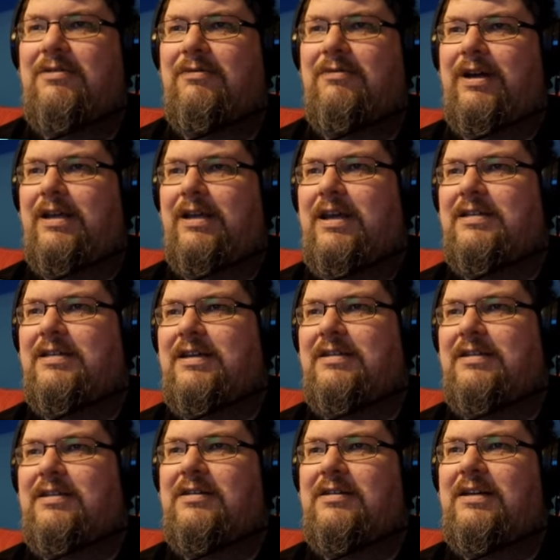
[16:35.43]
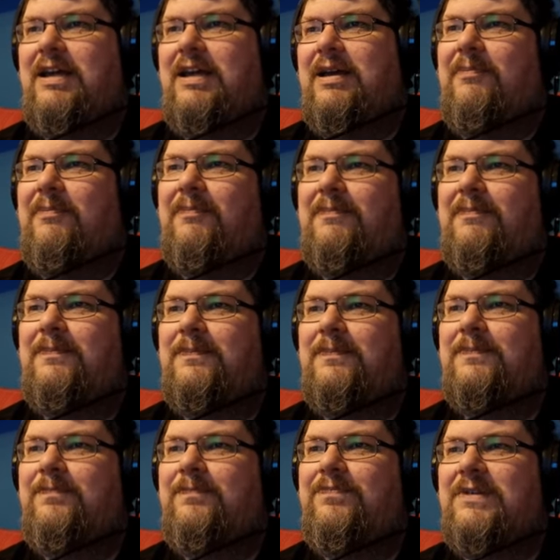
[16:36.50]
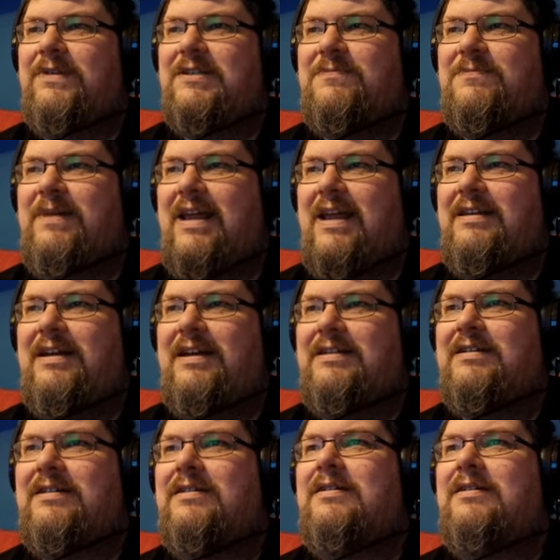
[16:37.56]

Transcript: Why, yes, I certainly am. Splendid!